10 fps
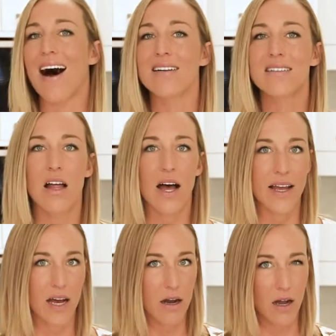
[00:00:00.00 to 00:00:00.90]

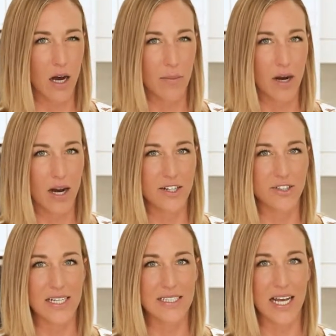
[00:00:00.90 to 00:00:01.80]
Unlike our
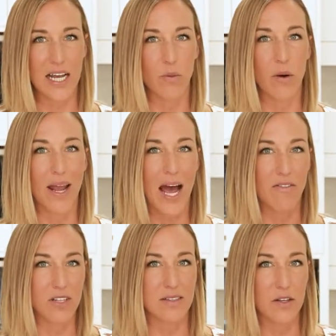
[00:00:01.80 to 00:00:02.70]
carbohydrate tank where we
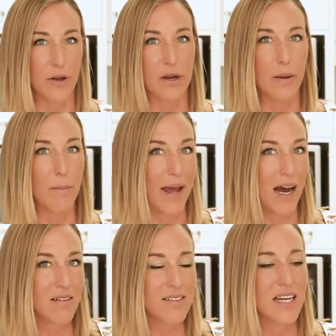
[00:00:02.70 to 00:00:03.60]
have a certain
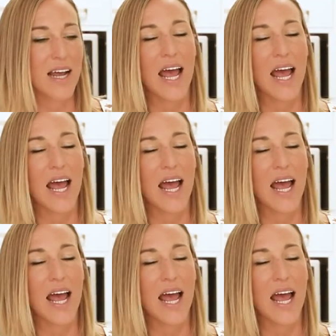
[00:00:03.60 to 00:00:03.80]
amount,